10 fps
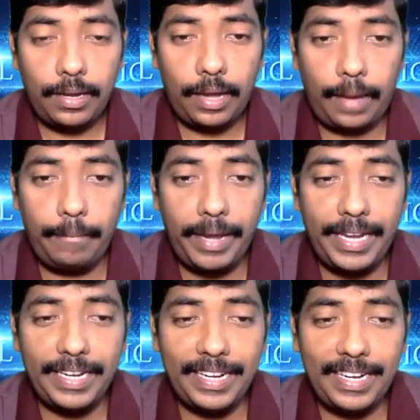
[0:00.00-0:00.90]
I
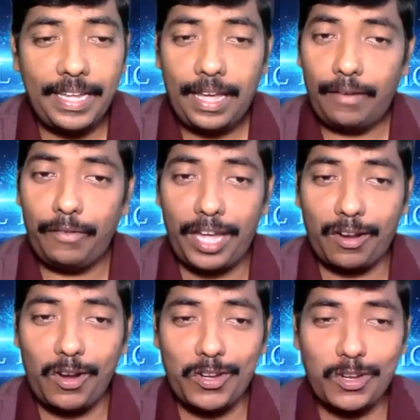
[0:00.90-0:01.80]
mean, we are
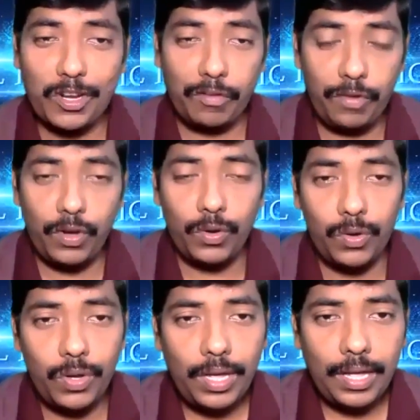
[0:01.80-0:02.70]
going to
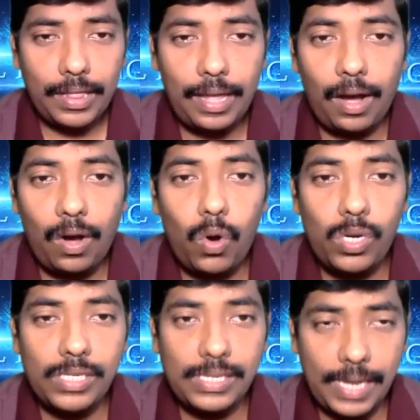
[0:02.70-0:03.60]
review the whole
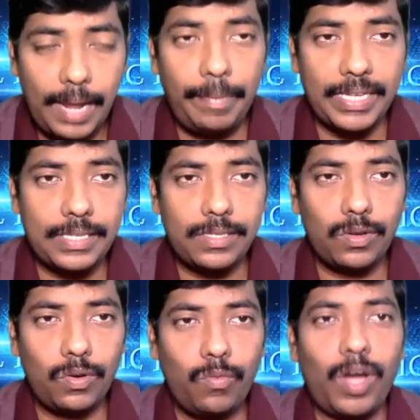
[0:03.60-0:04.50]
syllabus,
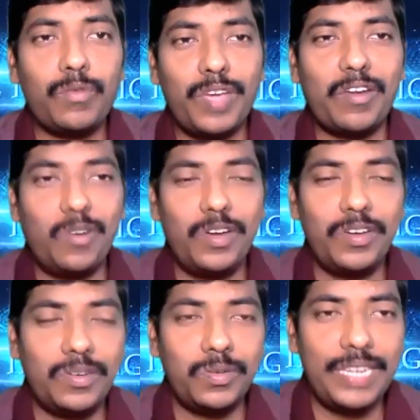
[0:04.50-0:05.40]
what we are
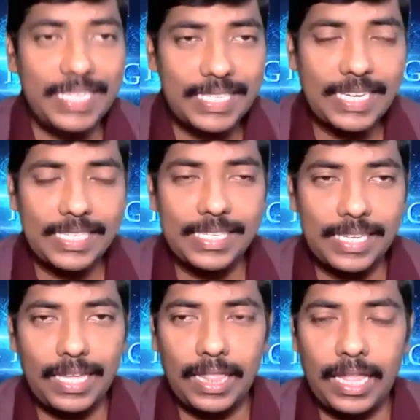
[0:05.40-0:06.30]
going to discuss
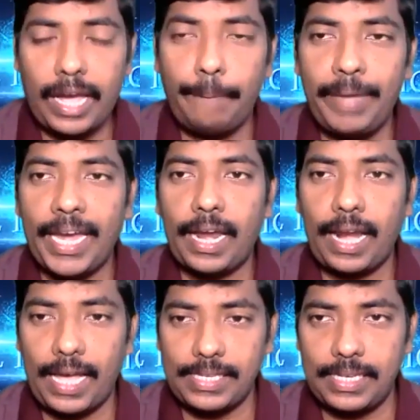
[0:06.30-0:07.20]
in the coming
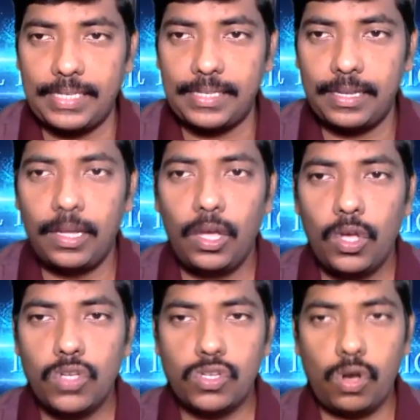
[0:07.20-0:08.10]
classes.
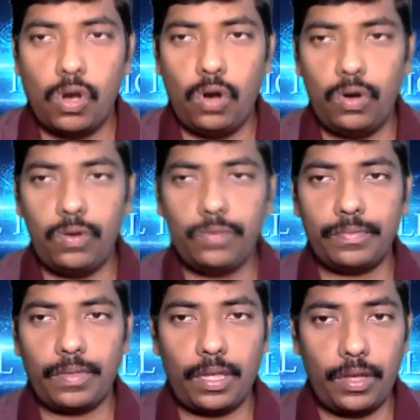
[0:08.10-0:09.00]
So
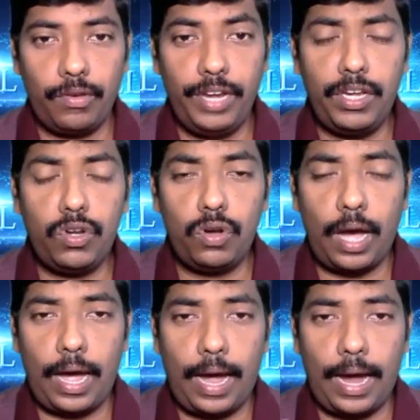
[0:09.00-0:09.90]
you need
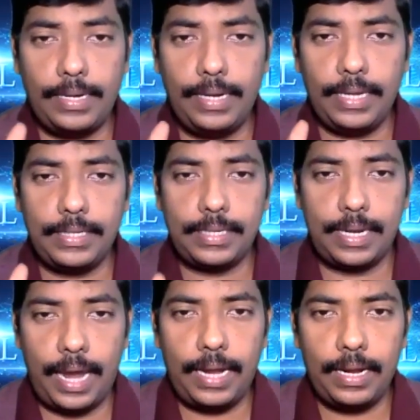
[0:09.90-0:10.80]
to
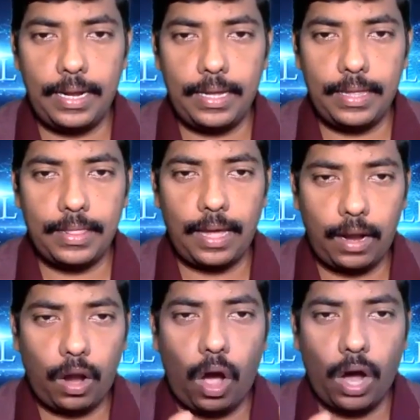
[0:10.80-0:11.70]
understand the
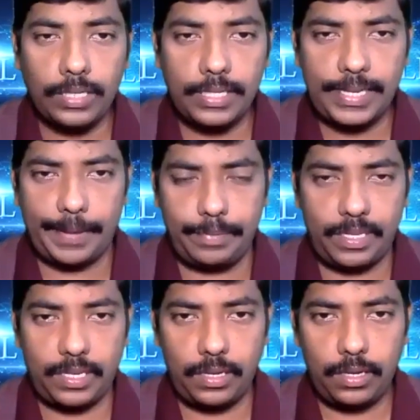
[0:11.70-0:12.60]
concepts.